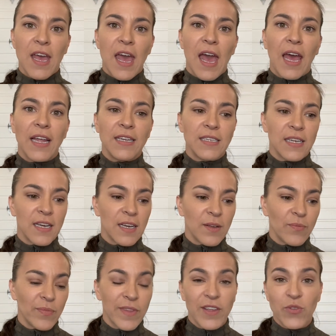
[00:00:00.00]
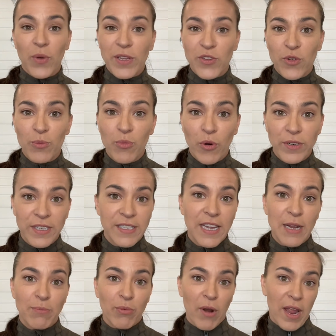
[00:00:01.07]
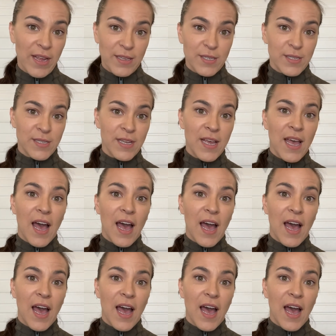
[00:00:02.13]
And that's why it's so important to take breaks.